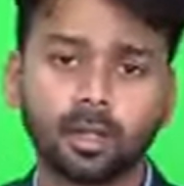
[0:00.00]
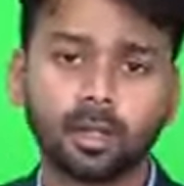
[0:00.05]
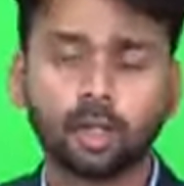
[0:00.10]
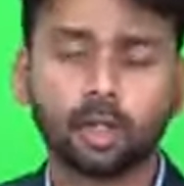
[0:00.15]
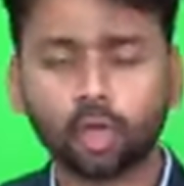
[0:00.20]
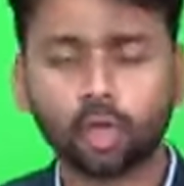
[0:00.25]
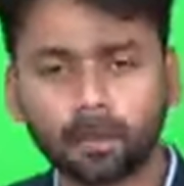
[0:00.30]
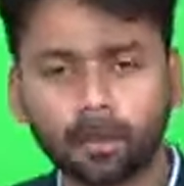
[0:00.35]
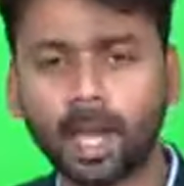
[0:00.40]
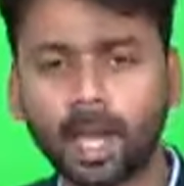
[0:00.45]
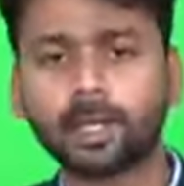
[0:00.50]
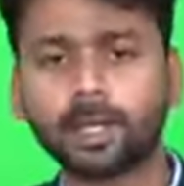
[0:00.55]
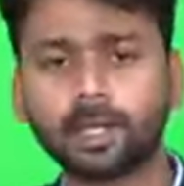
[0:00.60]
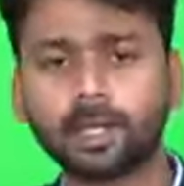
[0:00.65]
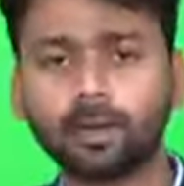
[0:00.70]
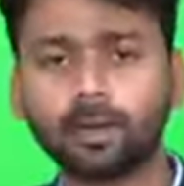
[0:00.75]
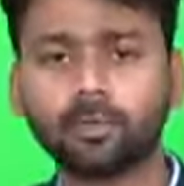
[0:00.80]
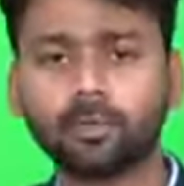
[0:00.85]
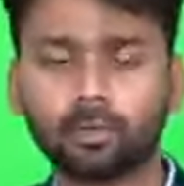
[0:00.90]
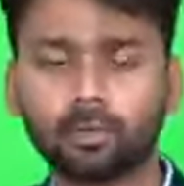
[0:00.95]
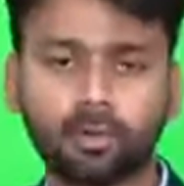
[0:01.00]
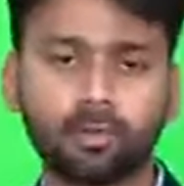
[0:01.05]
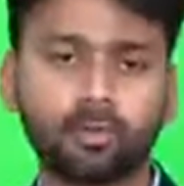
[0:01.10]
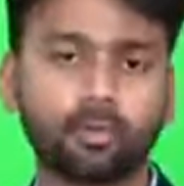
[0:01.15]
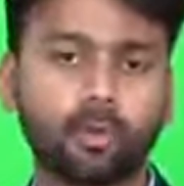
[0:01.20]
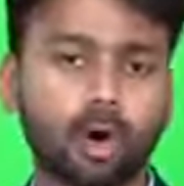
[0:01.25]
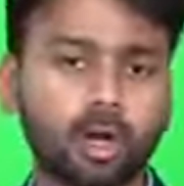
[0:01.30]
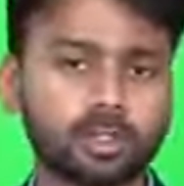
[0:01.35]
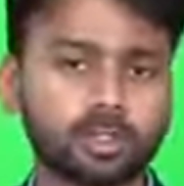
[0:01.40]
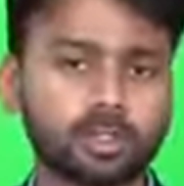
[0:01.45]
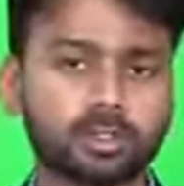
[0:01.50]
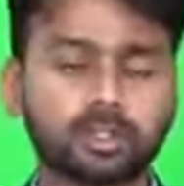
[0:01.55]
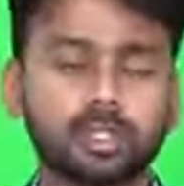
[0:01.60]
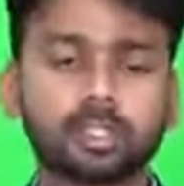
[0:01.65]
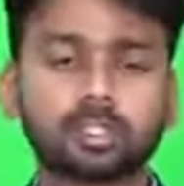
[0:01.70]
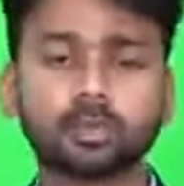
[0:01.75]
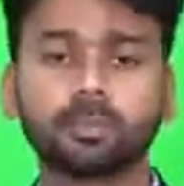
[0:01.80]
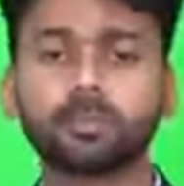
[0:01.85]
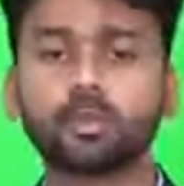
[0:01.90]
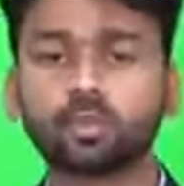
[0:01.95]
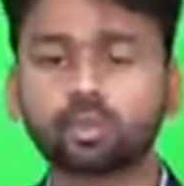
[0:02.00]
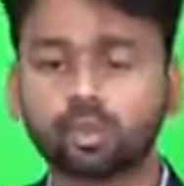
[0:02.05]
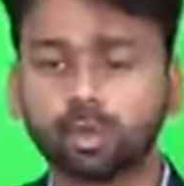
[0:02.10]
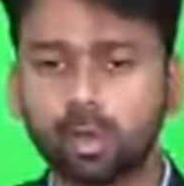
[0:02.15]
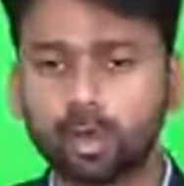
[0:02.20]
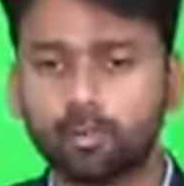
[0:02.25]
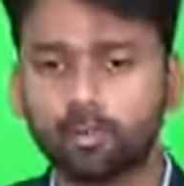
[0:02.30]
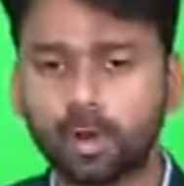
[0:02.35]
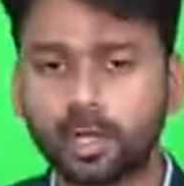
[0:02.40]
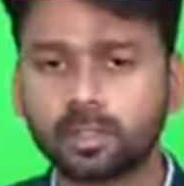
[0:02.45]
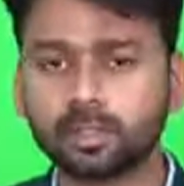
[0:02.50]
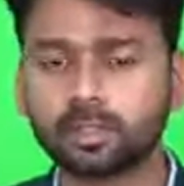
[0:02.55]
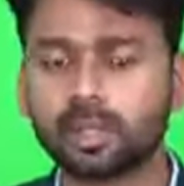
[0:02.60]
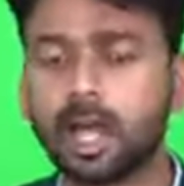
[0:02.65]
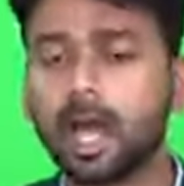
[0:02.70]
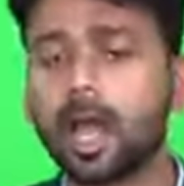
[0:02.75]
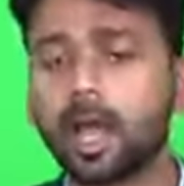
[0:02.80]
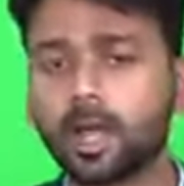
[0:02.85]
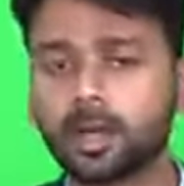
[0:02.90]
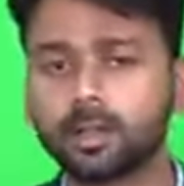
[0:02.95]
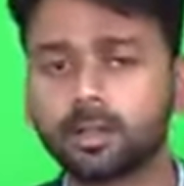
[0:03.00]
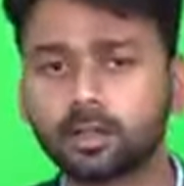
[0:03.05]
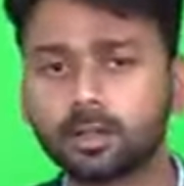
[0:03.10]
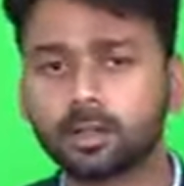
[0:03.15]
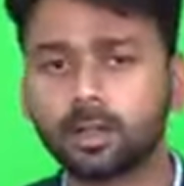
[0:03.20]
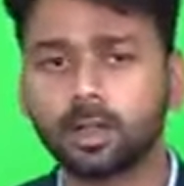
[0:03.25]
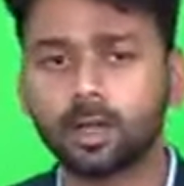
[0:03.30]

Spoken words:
You might have watched this mutual funds ad.